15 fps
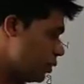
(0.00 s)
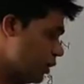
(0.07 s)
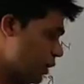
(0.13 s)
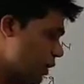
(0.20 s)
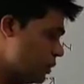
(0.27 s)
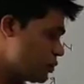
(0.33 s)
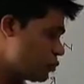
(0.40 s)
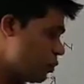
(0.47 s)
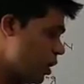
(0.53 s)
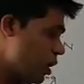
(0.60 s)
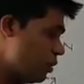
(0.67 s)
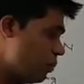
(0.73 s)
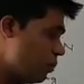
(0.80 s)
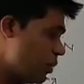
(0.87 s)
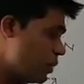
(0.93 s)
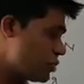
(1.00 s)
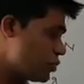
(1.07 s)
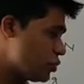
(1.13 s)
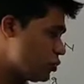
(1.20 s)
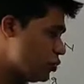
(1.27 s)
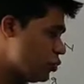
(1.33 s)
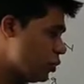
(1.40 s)
A square
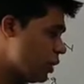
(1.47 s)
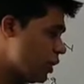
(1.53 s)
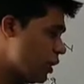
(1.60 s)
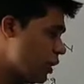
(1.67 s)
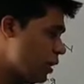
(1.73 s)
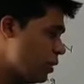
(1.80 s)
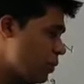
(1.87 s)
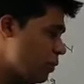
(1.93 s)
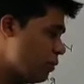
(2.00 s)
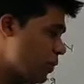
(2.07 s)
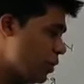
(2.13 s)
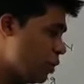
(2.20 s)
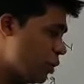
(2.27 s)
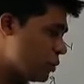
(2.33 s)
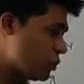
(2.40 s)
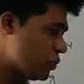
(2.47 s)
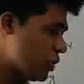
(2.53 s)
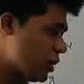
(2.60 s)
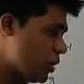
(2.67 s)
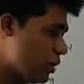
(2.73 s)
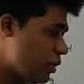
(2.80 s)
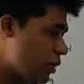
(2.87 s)
plus 2ab cos
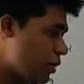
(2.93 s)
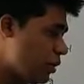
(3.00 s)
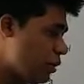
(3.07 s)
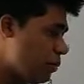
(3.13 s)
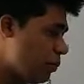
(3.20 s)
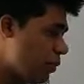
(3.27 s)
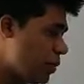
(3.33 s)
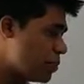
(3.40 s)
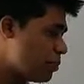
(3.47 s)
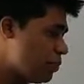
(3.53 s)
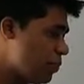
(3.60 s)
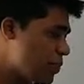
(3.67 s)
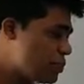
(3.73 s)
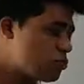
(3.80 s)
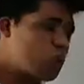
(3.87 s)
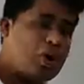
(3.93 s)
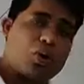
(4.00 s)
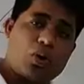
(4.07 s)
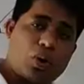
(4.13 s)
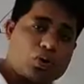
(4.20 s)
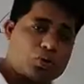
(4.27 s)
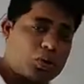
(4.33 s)
theta plus B square
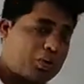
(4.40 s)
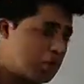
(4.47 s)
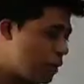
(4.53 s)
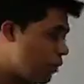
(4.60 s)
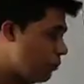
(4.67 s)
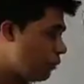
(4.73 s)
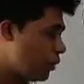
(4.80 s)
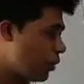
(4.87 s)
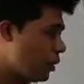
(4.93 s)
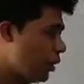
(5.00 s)
cos square theta.